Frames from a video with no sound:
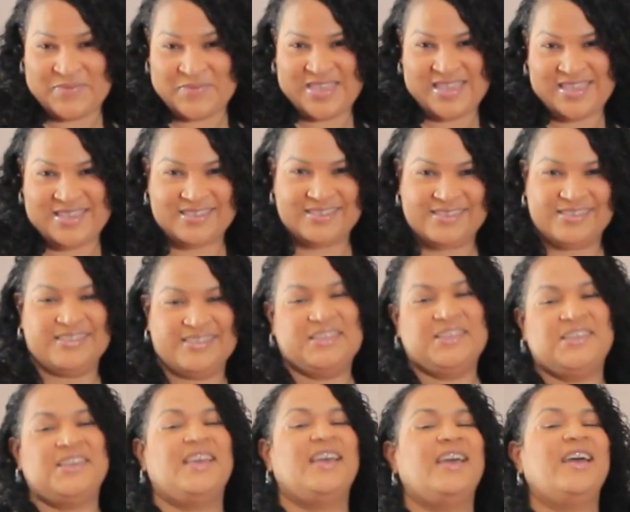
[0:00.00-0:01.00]
me.
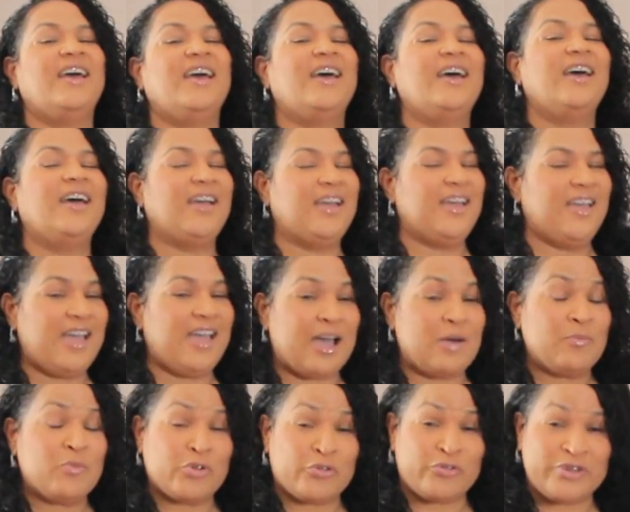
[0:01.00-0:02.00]

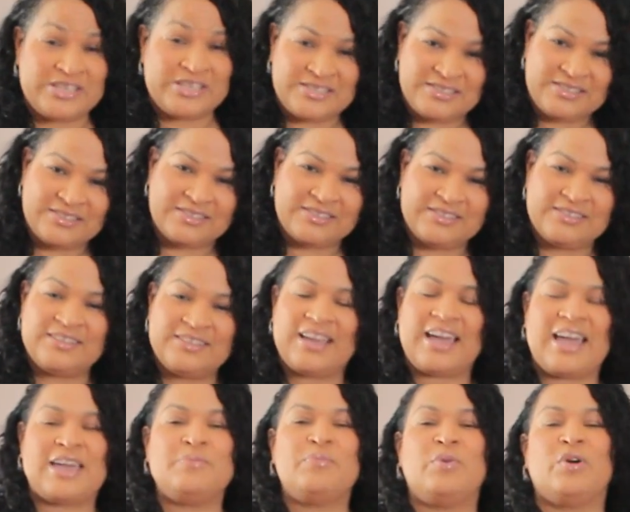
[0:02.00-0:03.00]
I'm original.
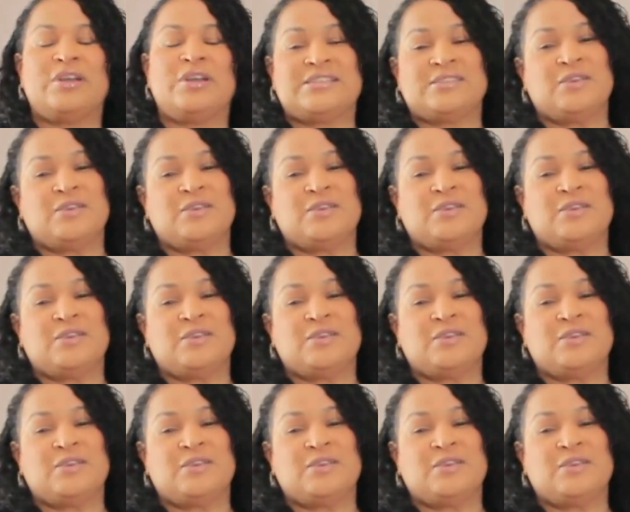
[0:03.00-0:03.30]
I brought